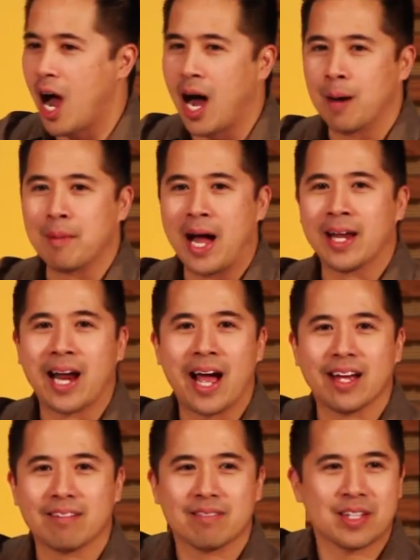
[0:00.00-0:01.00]
Um, and
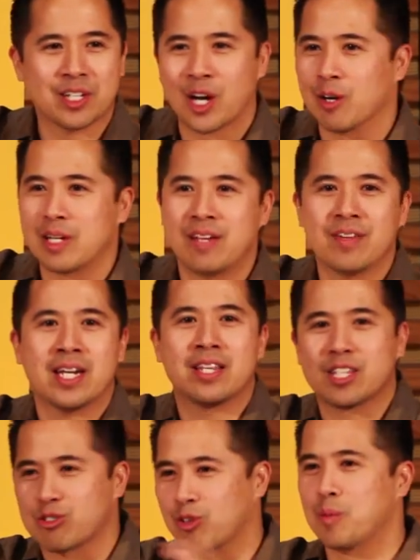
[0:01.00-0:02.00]
I, you know, even
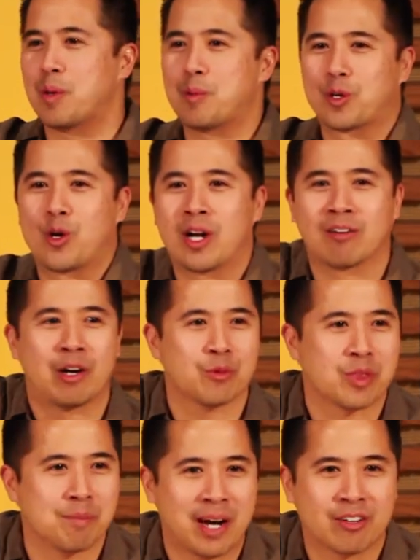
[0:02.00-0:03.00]
in this room when we're going around
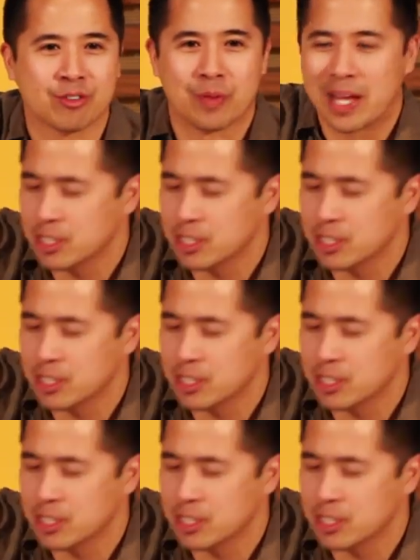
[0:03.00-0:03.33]
with the microphone,